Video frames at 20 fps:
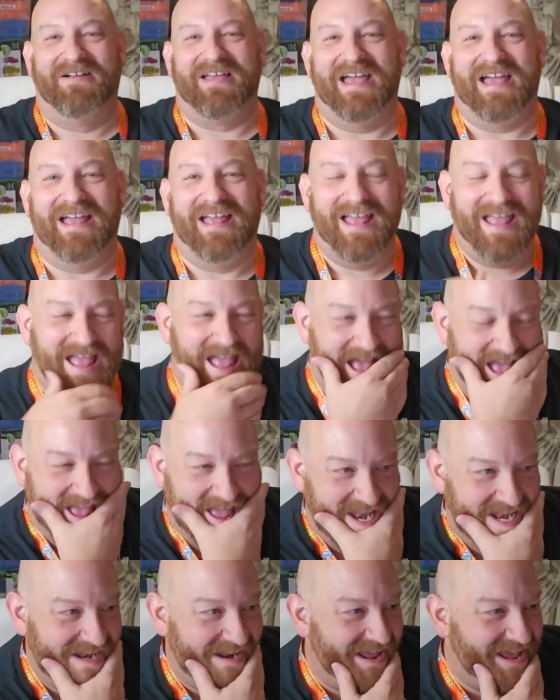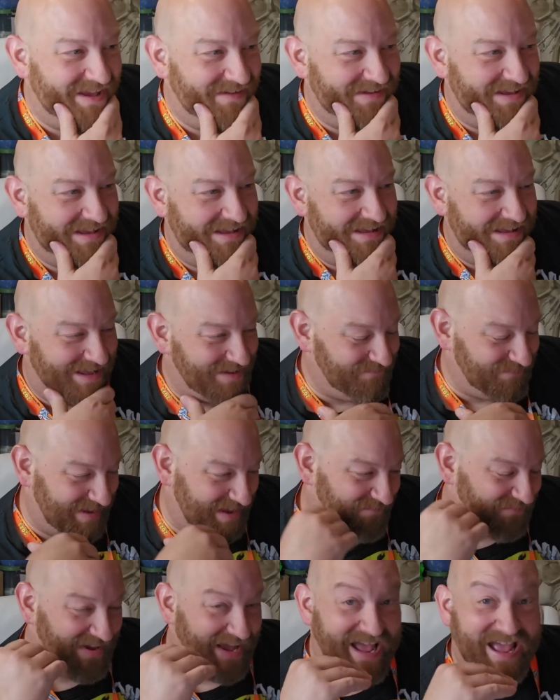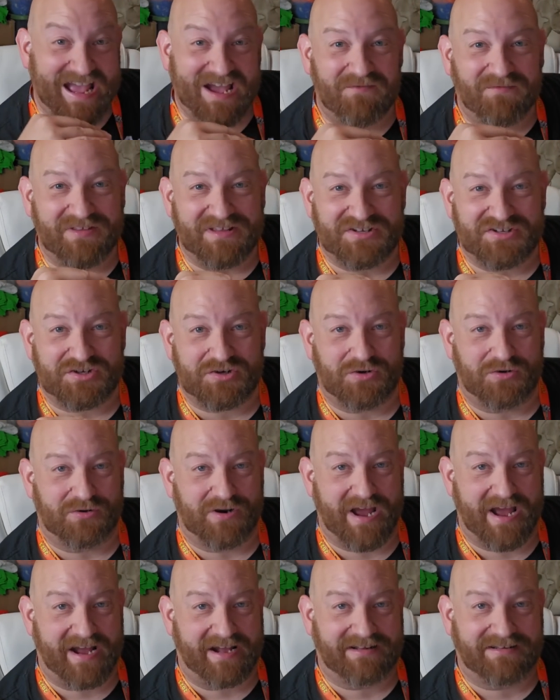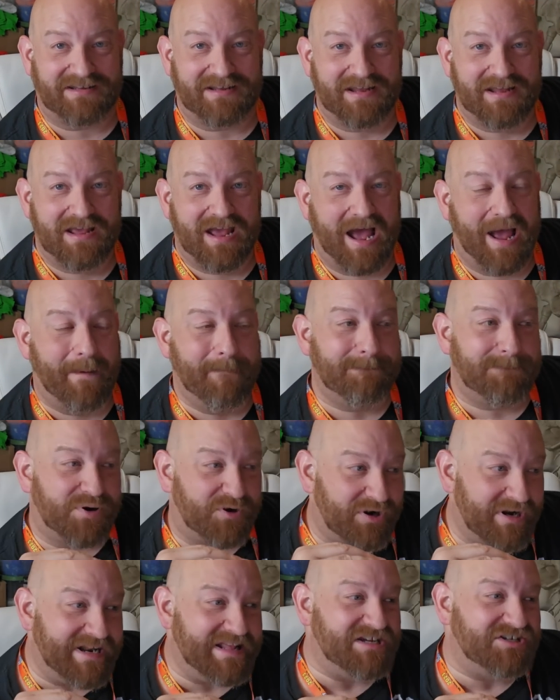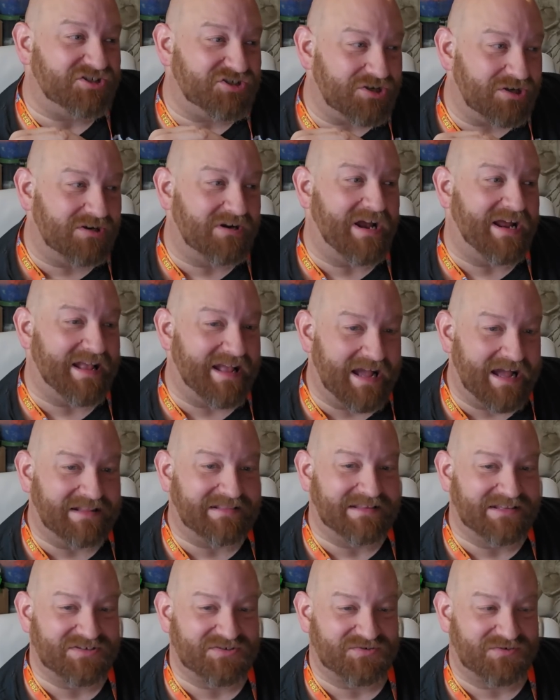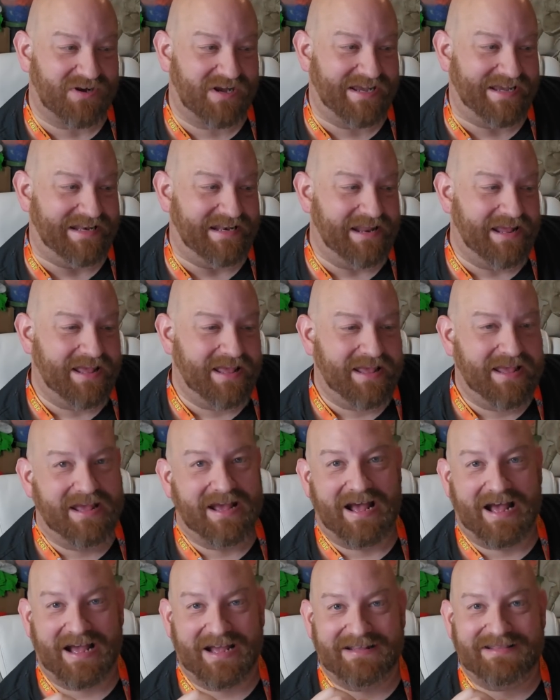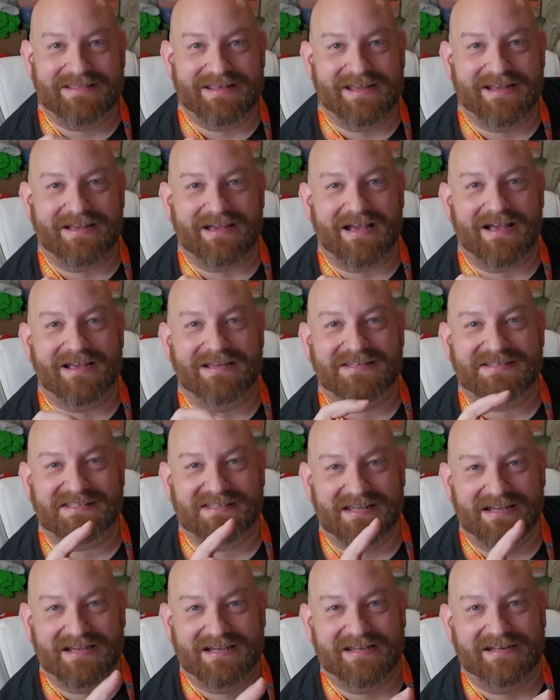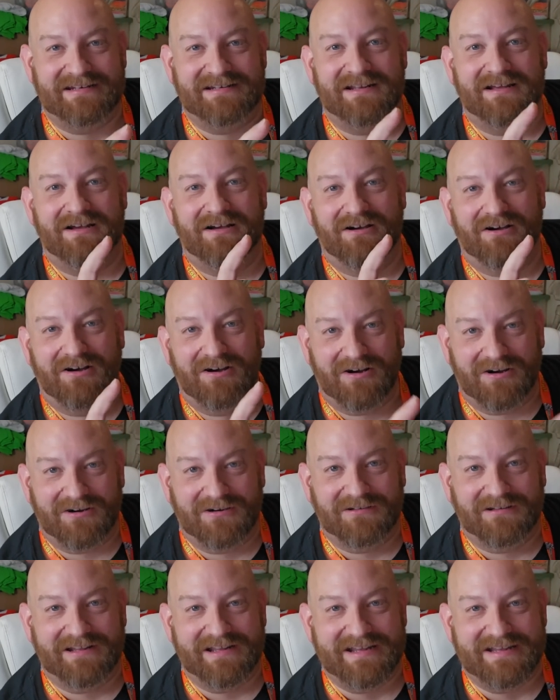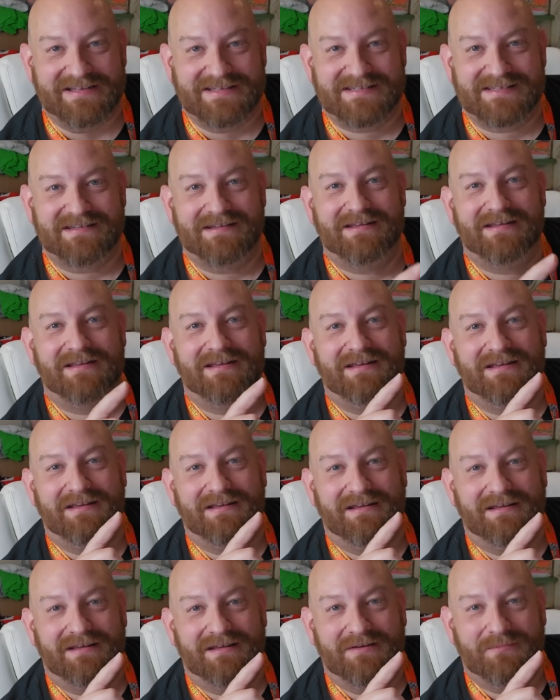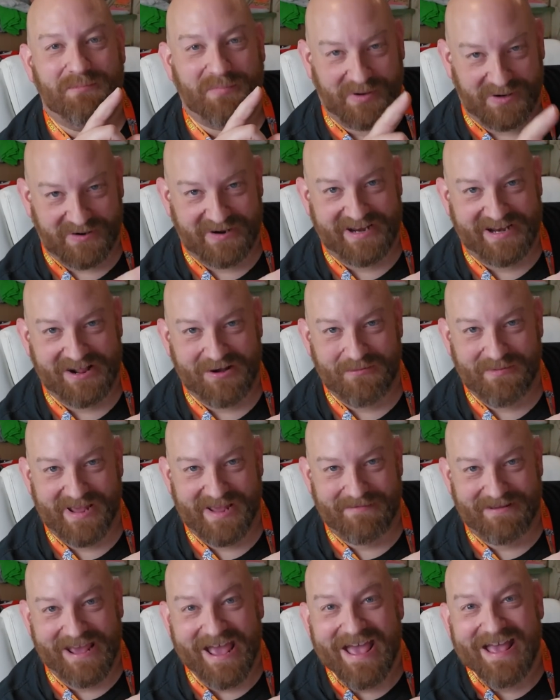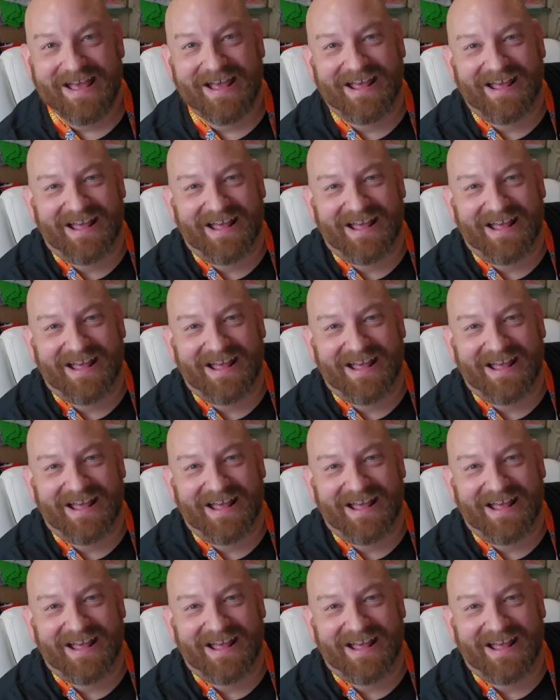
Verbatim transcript: okay, and if if I have this correct, I'm pretty sure I got this right. I think I signed Harley's burrito baby.